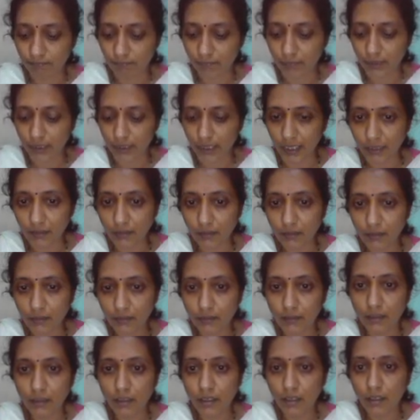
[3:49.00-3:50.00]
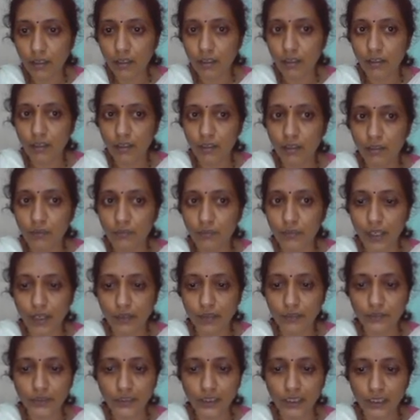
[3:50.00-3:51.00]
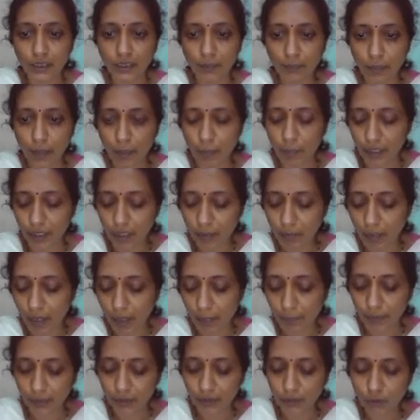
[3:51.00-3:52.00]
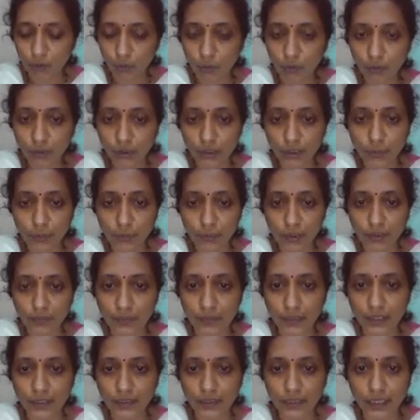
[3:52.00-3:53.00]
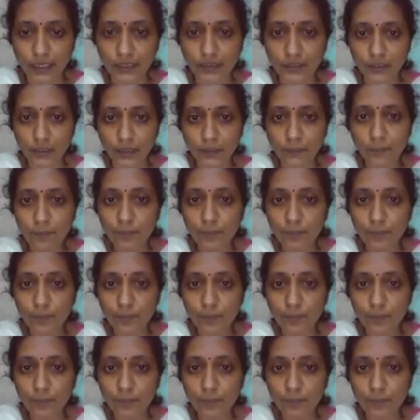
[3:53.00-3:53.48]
Then we have seen the memory map also in the previous lecture.